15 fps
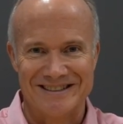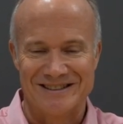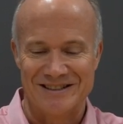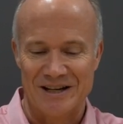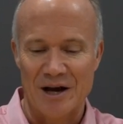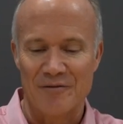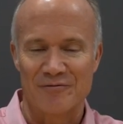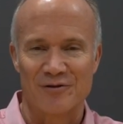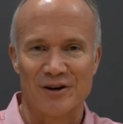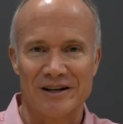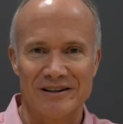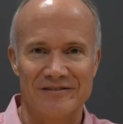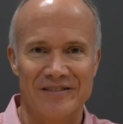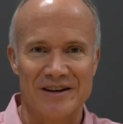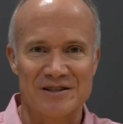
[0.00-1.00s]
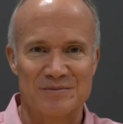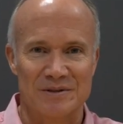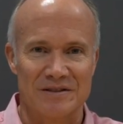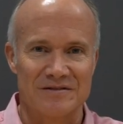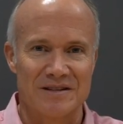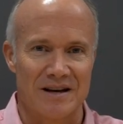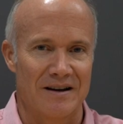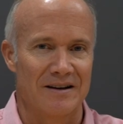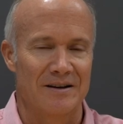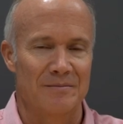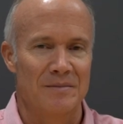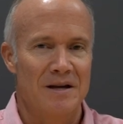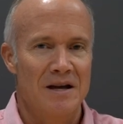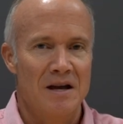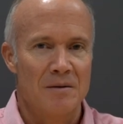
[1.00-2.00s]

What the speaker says: It's an upfront investment of time,